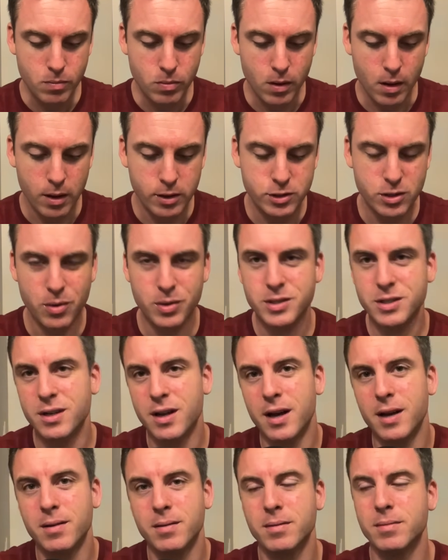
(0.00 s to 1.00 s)
So it's
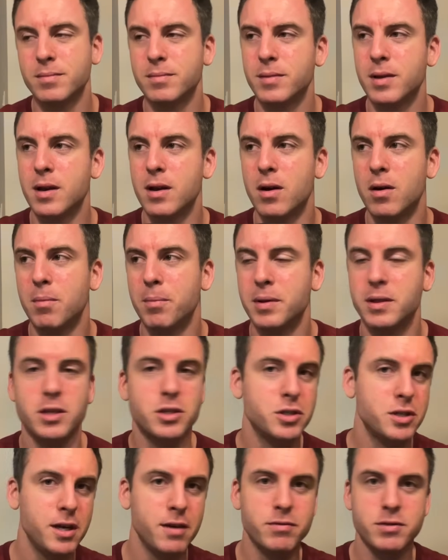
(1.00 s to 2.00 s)
not, but the
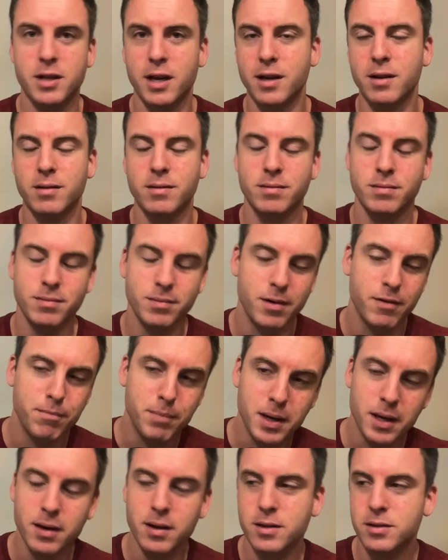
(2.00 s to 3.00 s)
Chiefs have
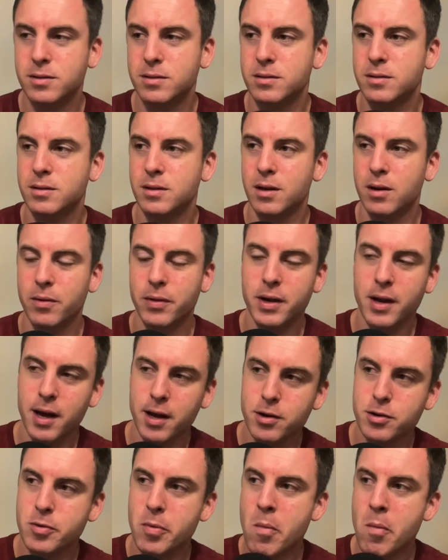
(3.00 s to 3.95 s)
beaten us, the Niners.